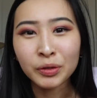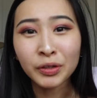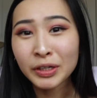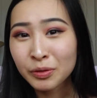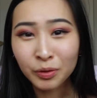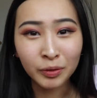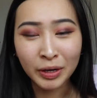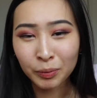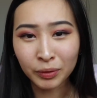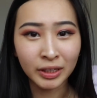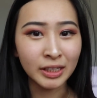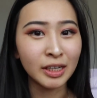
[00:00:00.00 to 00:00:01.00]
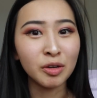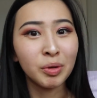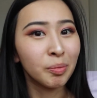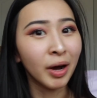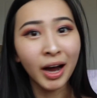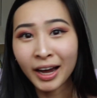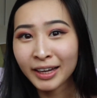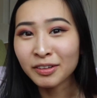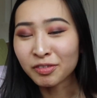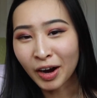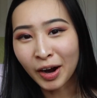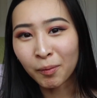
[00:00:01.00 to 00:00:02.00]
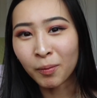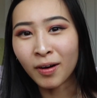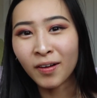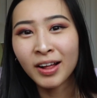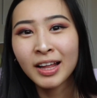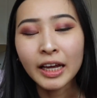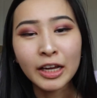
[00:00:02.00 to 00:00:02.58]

your internal network is going to be behind a firewall